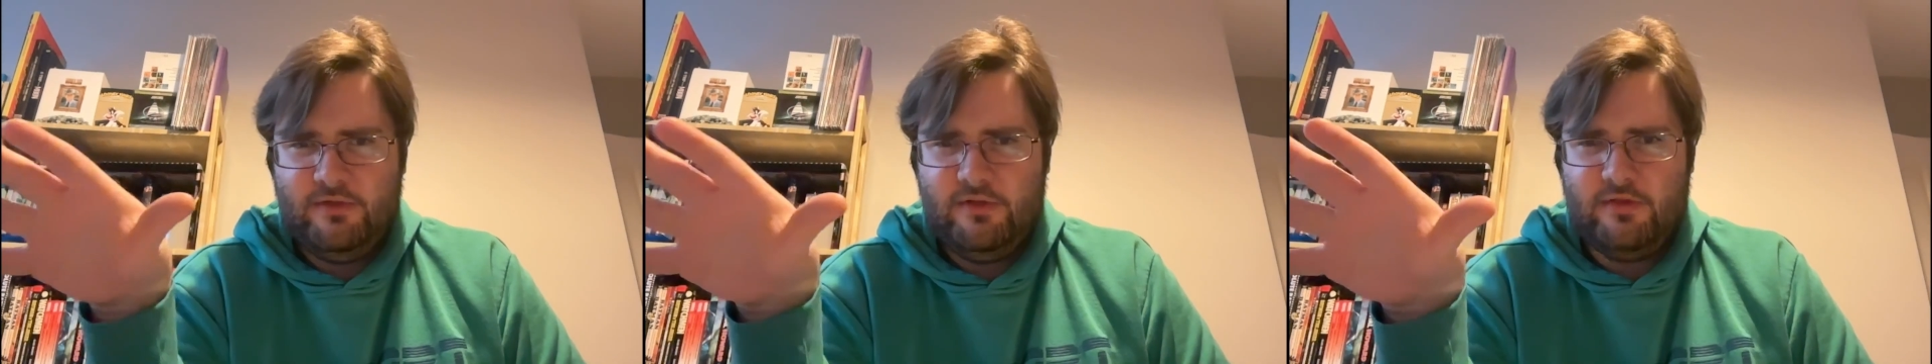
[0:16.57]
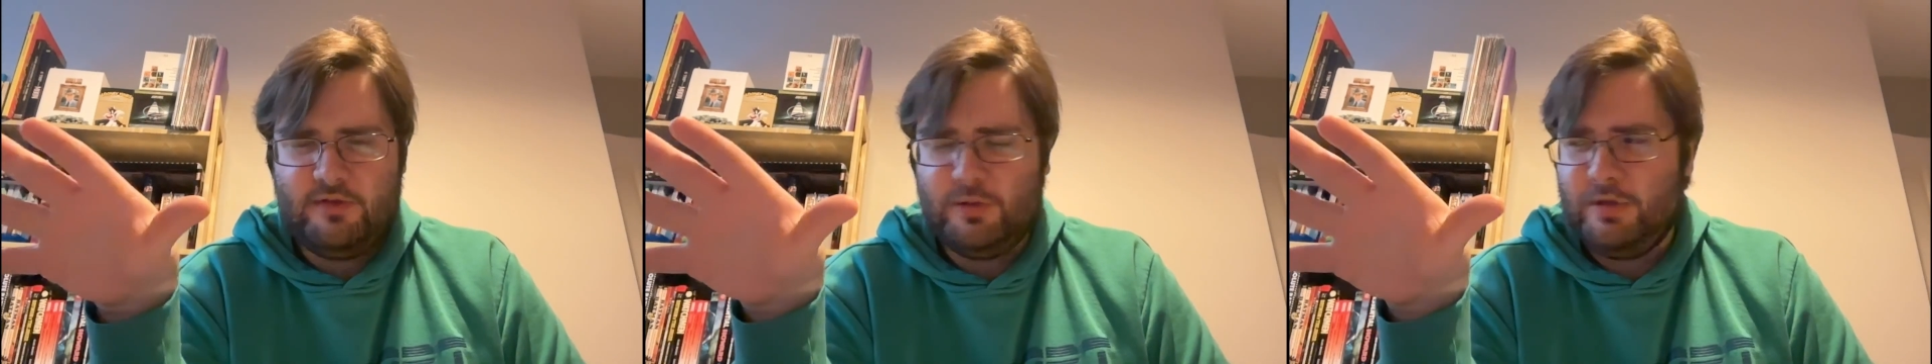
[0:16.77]

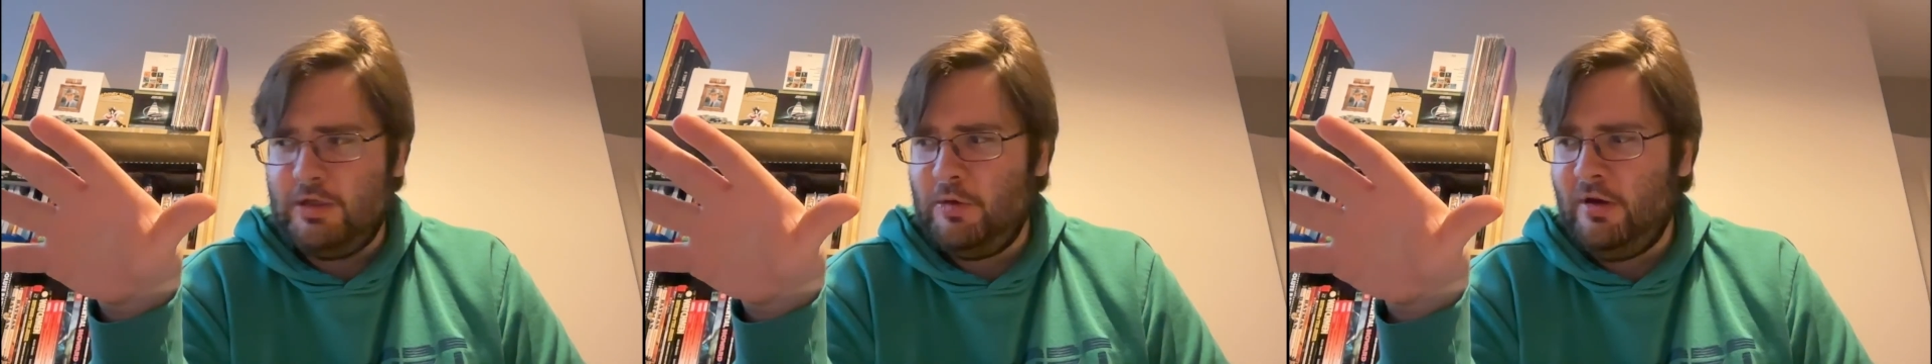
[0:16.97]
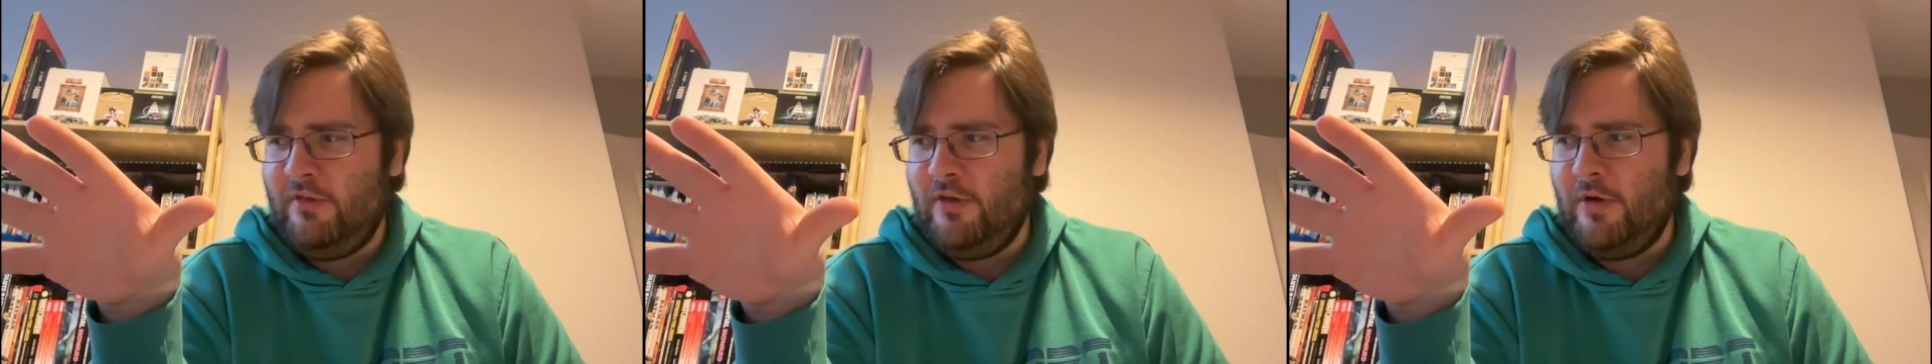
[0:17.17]
of
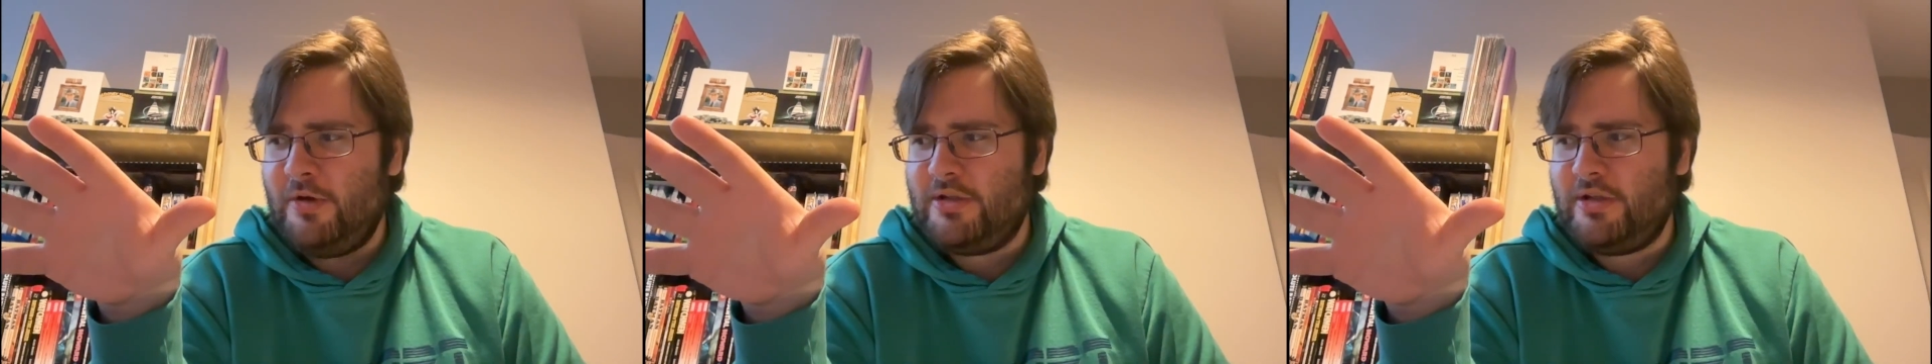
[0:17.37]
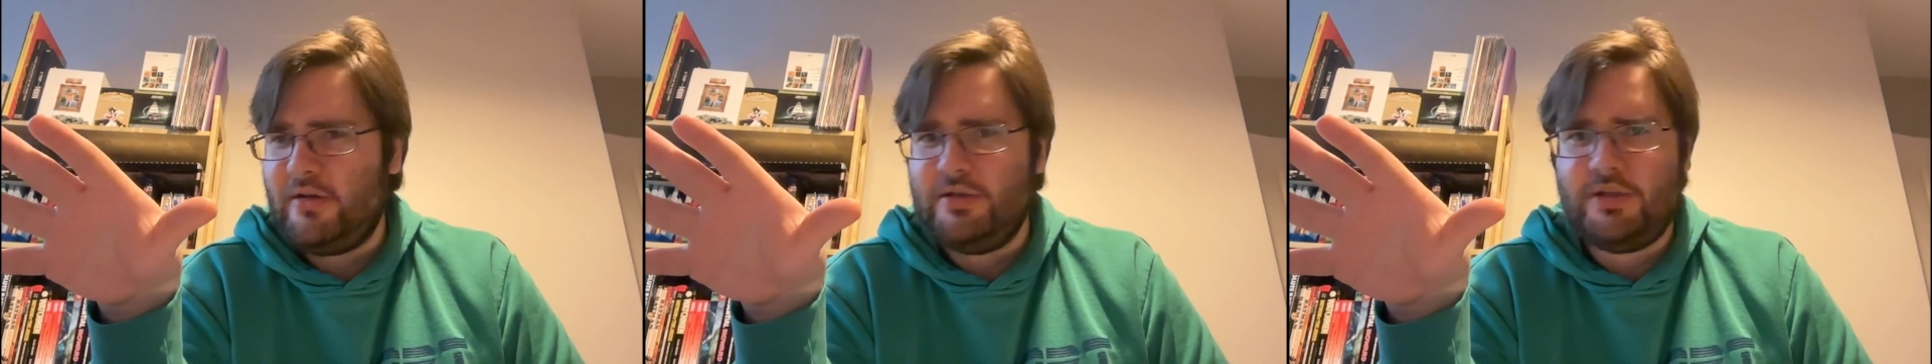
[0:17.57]
2024
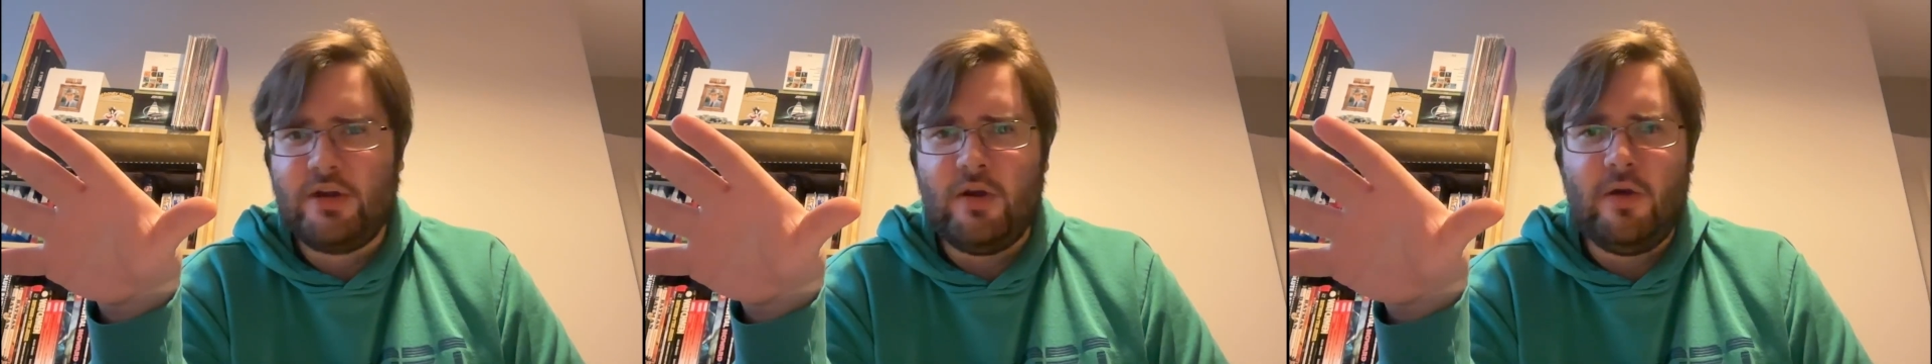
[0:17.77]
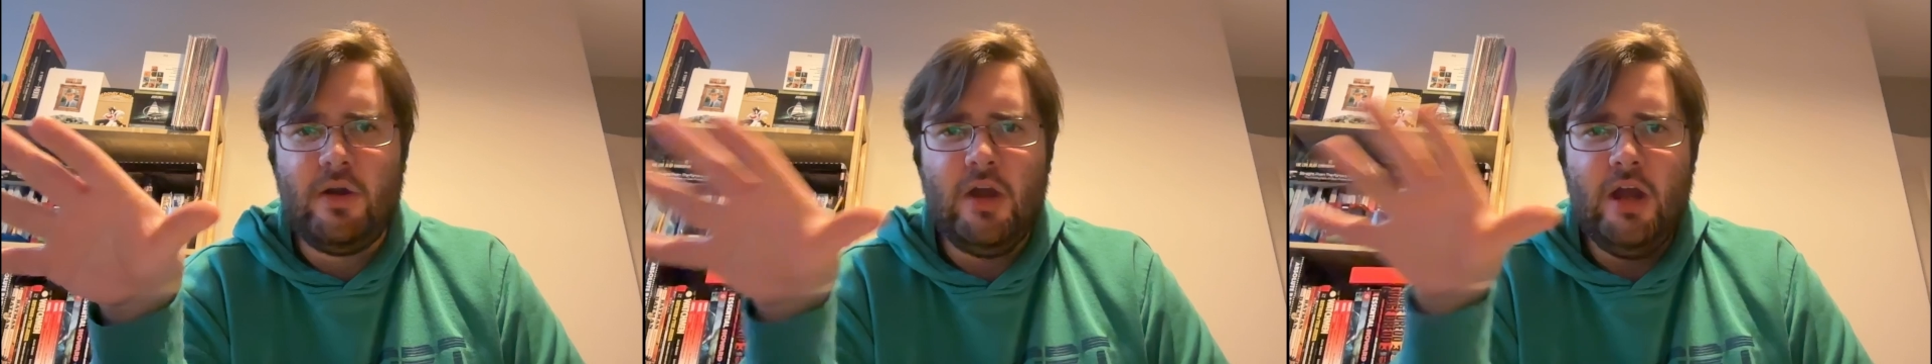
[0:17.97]
to
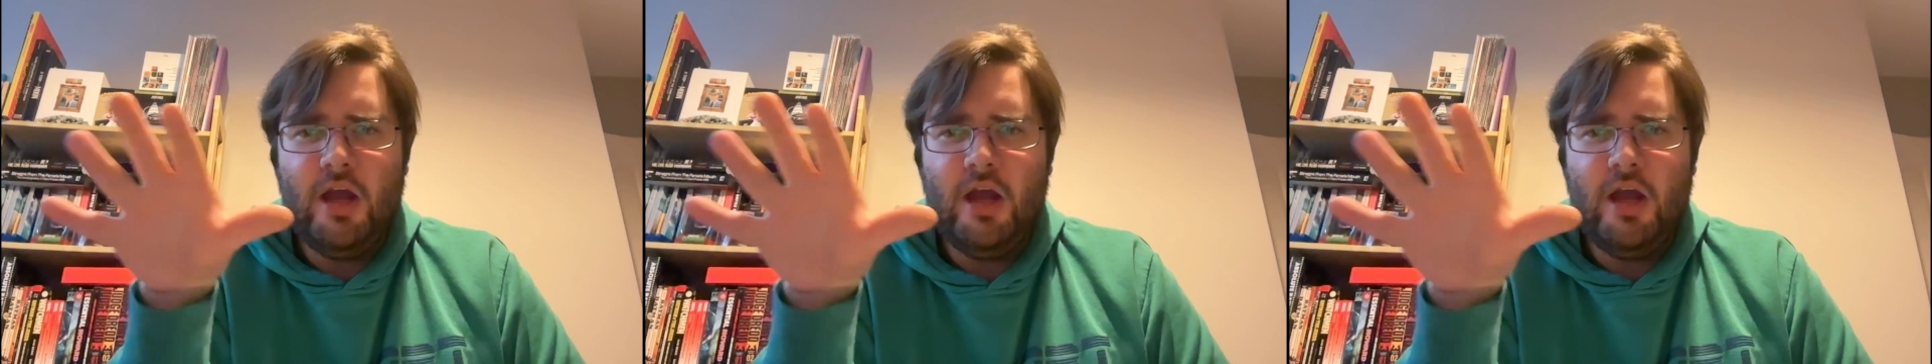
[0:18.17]
show